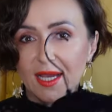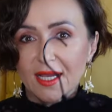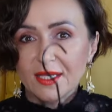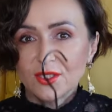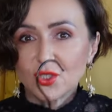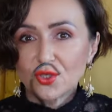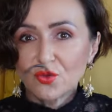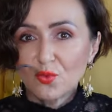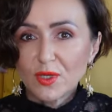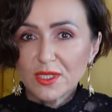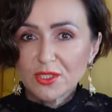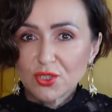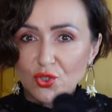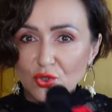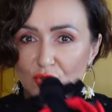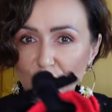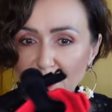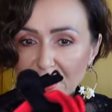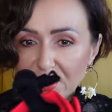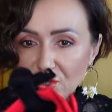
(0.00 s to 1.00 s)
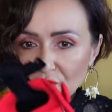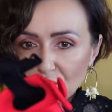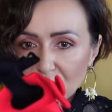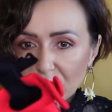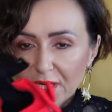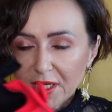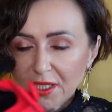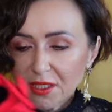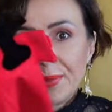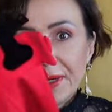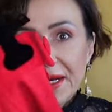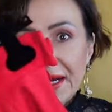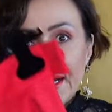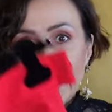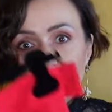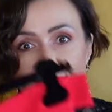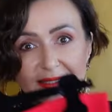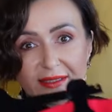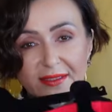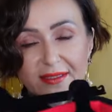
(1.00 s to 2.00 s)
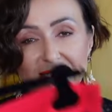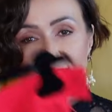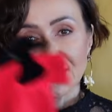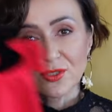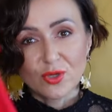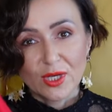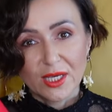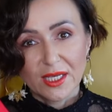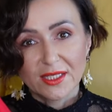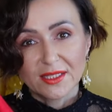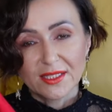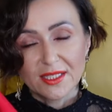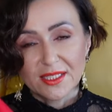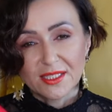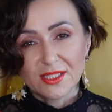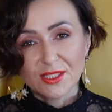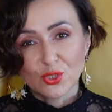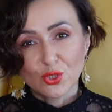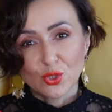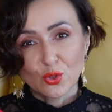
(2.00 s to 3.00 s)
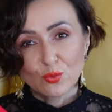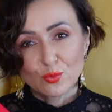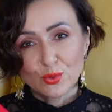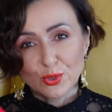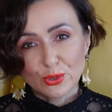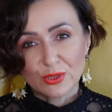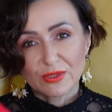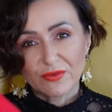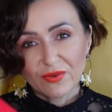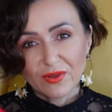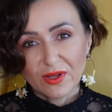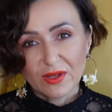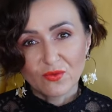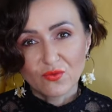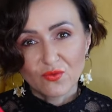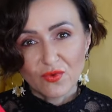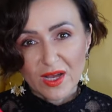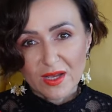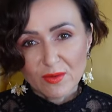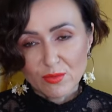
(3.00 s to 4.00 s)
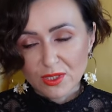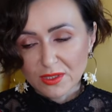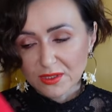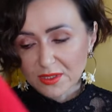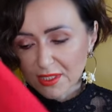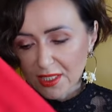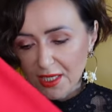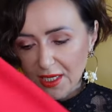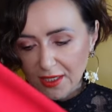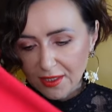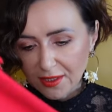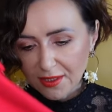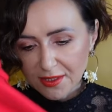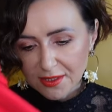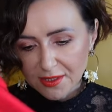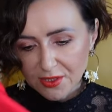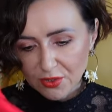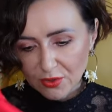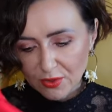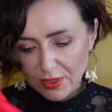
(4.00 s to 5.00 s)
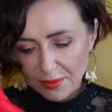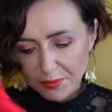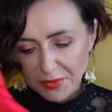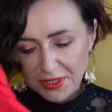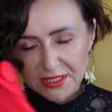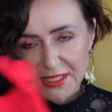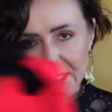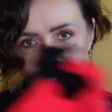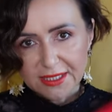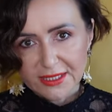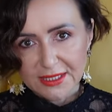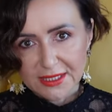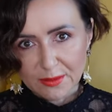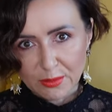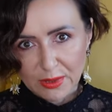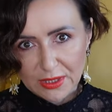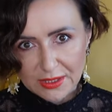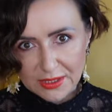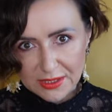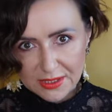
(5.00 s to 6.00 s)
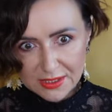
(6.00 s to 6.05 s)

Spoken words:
I don't wear too much red, but this red is so beautiful and vibrant color, so I'm excited about this